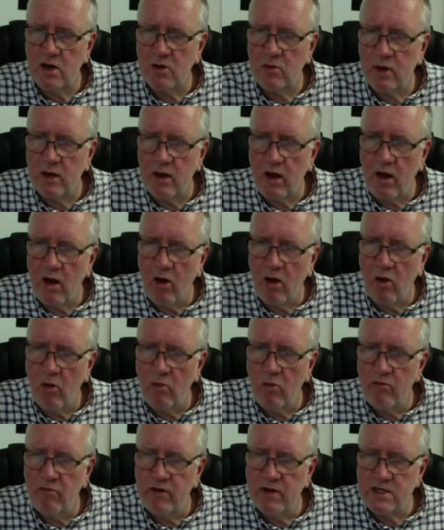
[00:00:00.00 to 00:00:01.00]
with
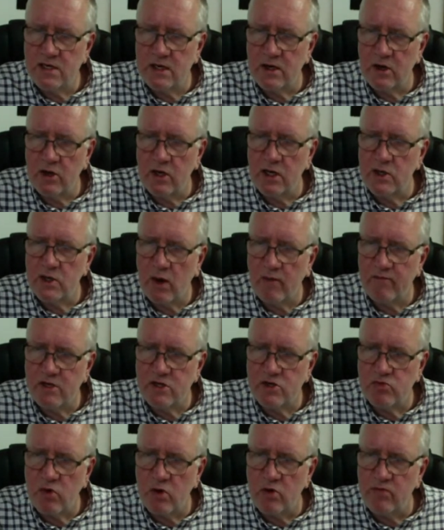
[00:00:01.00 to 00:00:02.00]
Olve. Is he looking to have his
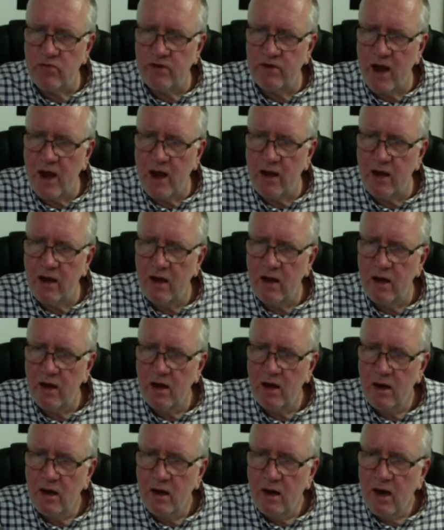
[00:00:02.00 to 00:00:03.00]
roof done?
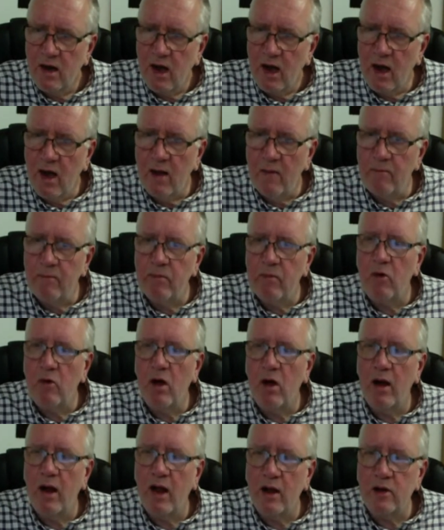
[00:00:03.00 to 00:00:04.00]

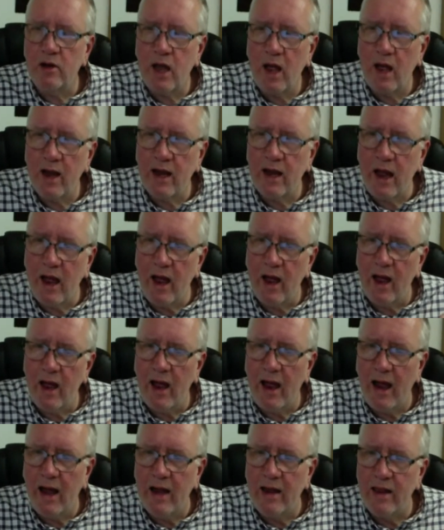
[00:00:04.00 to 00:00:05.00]
Right, okay,
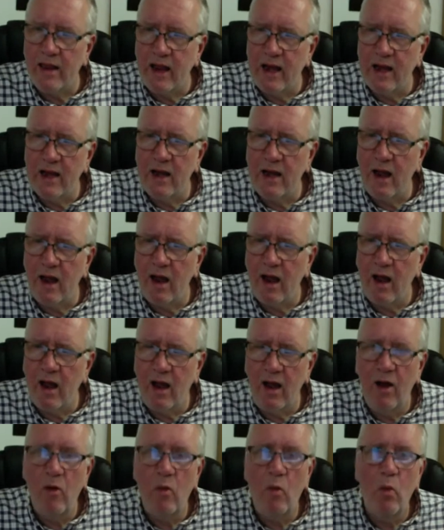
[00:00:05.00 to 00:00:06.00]
and then
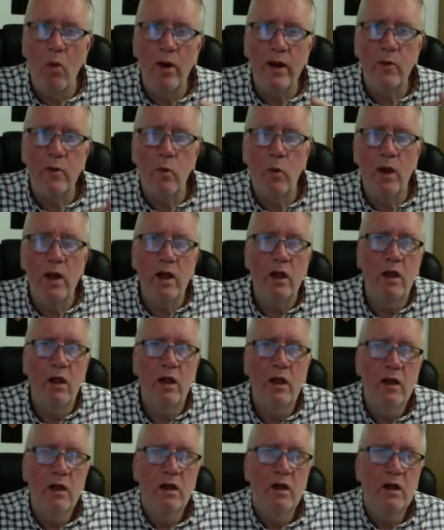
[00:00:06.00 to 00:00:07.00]
we will
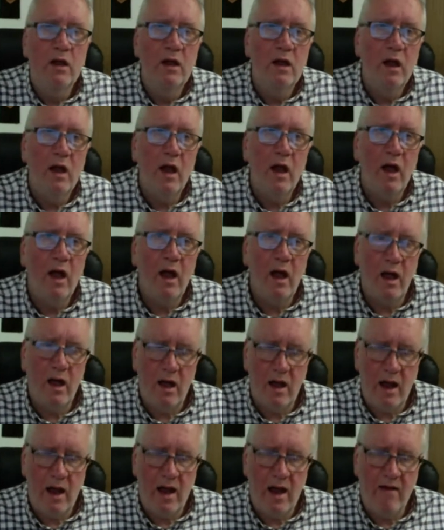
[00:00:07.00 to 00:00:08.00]

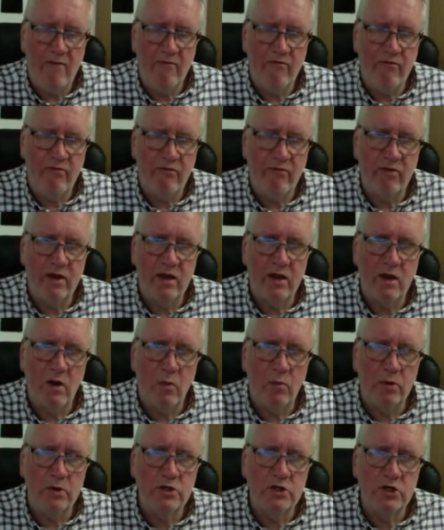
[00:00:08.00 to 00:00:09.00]
have the
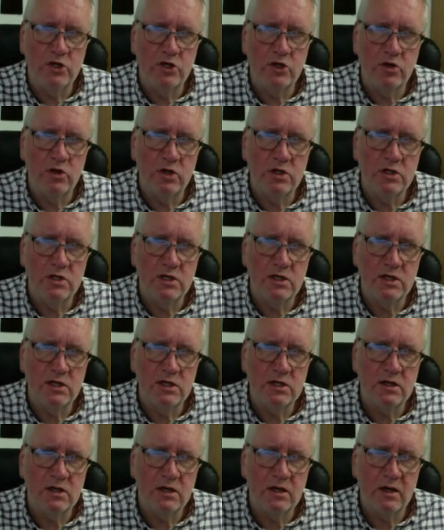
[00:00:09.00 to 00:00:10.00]
opportunity
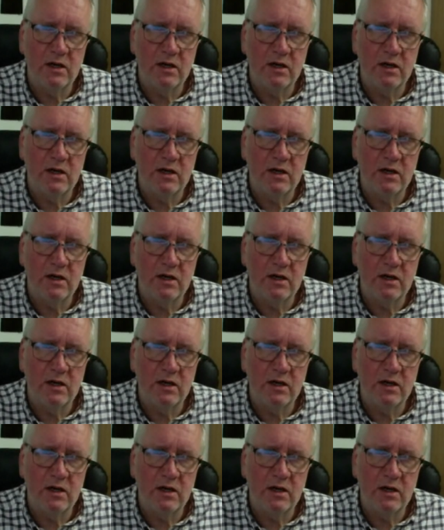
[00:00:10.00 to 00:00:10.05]
to